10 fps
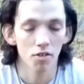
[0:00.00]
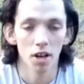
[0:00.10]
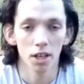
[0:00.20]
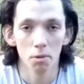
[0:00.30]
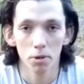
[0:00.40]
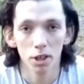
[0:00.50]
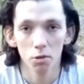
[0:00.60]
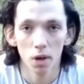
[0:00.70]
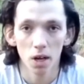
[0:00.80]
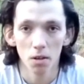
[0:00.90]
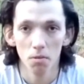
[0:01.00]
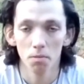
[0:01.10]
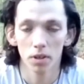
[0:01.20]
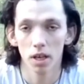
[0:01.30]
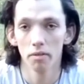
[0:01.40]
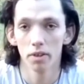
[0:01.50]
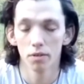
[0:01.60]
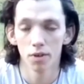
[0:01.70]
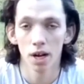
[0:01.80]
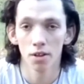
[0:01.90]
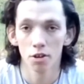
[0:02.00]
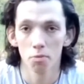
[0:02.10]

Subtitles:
held up really well, given the fact that it's